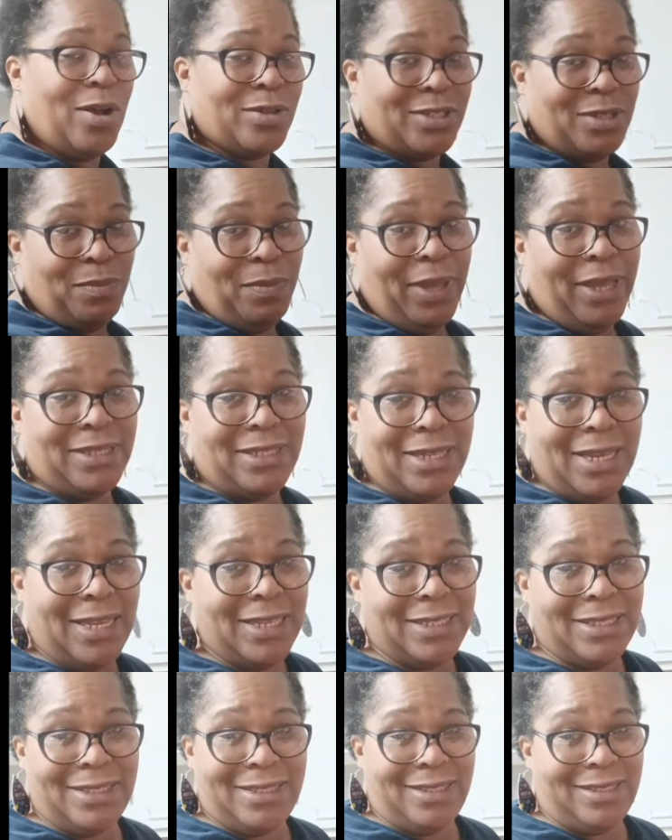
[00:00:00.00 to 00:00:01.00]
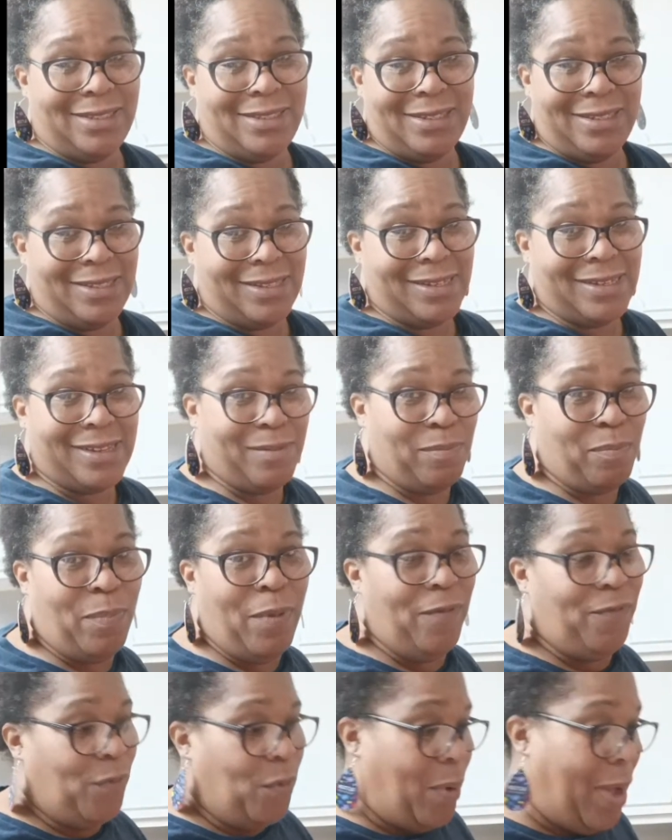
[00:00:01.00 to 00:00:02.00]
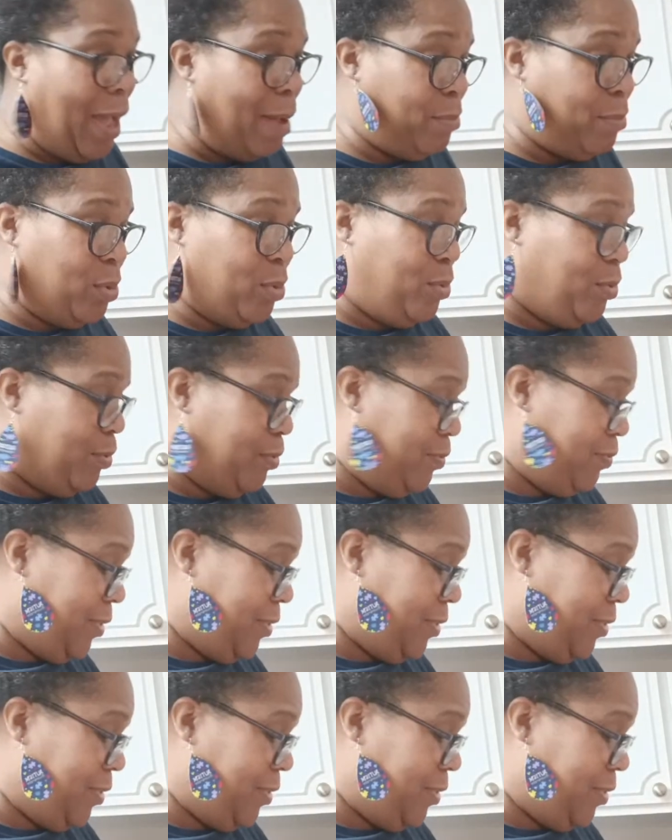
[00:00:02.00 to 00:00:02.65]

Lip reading: to me since before I moved.